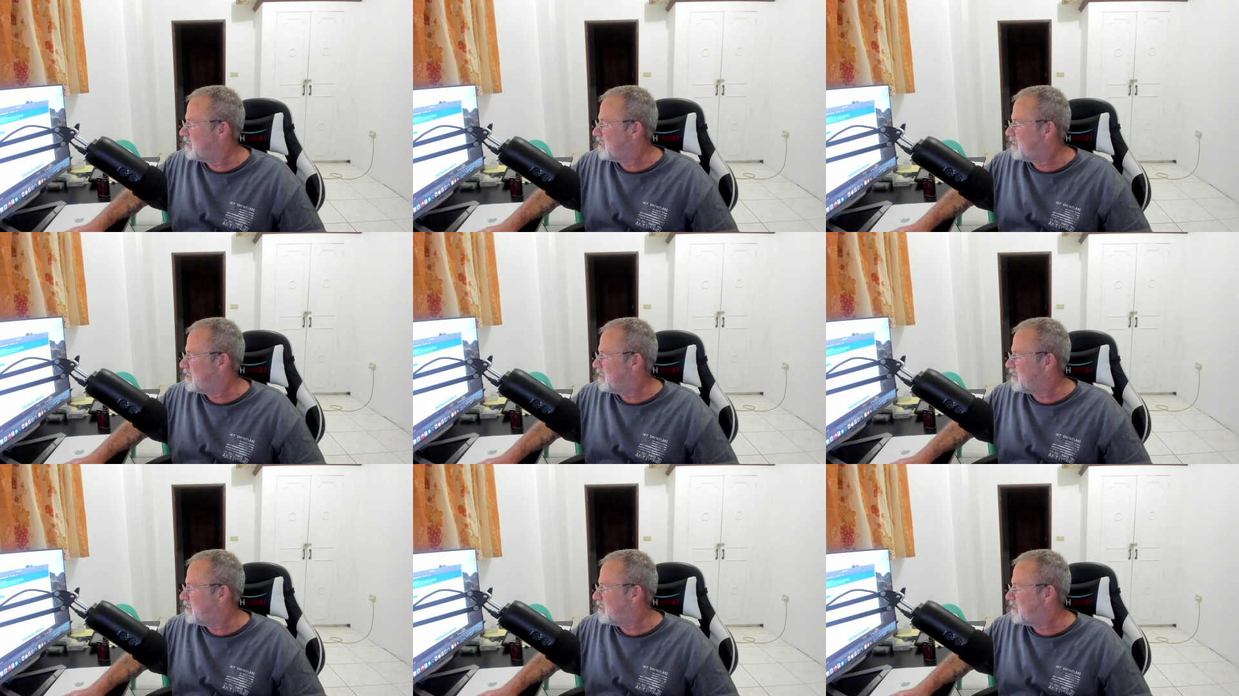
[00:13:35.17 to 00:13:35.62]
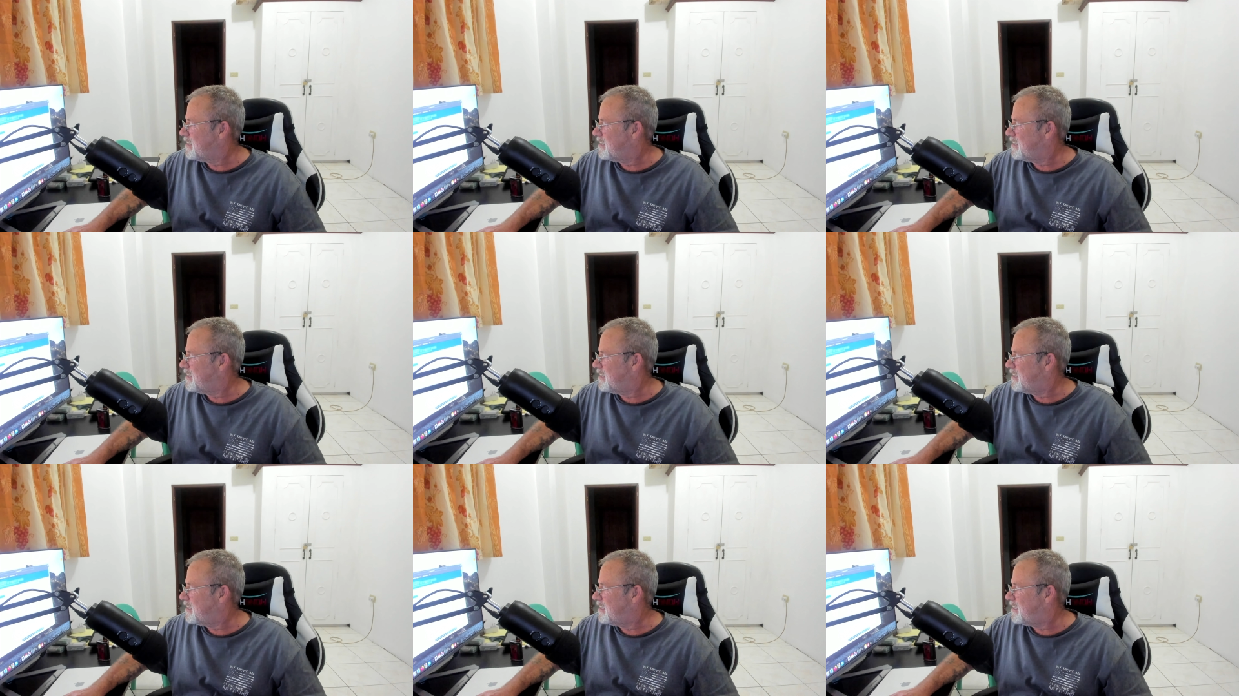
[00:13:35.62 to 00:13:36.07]

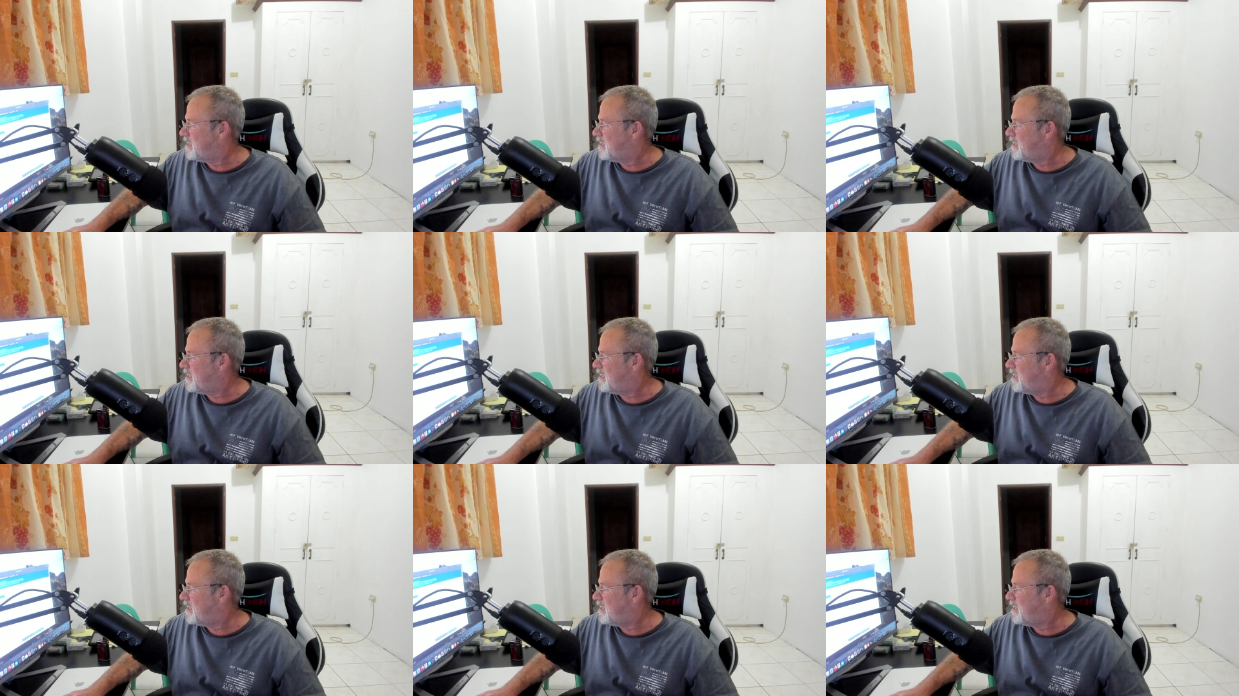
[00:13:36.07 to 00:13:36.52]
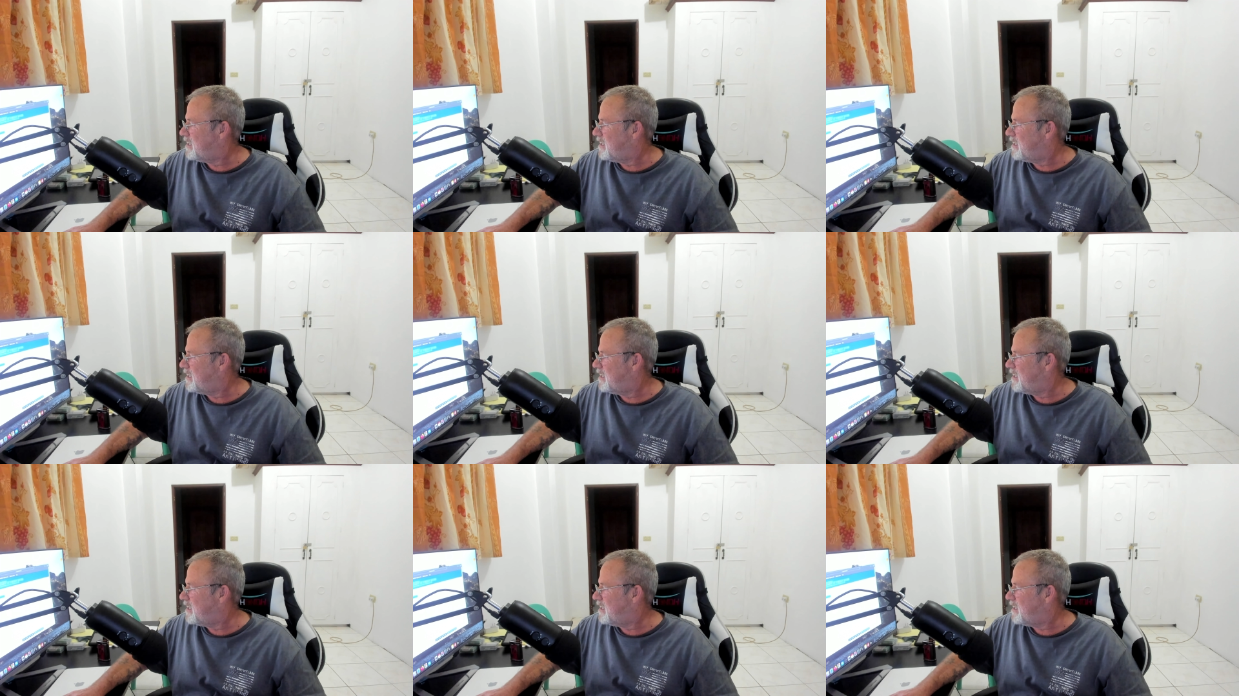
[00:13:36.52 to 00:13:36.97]

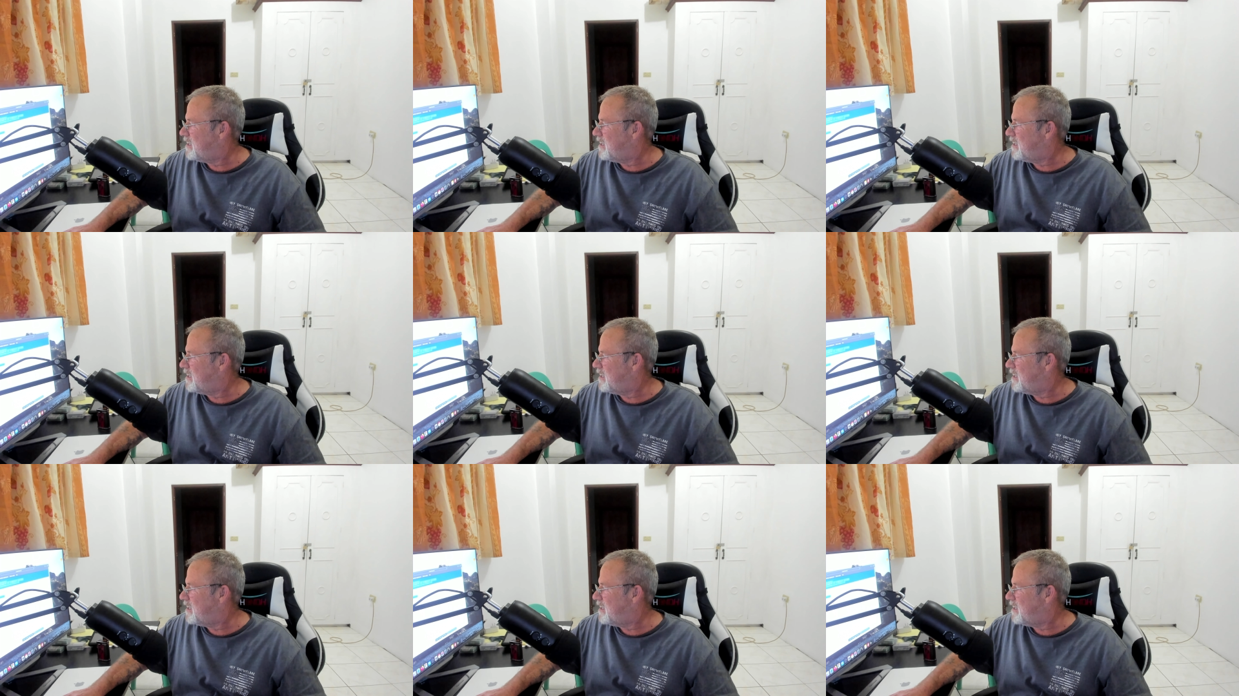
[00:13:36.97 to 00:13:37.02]
[no speech]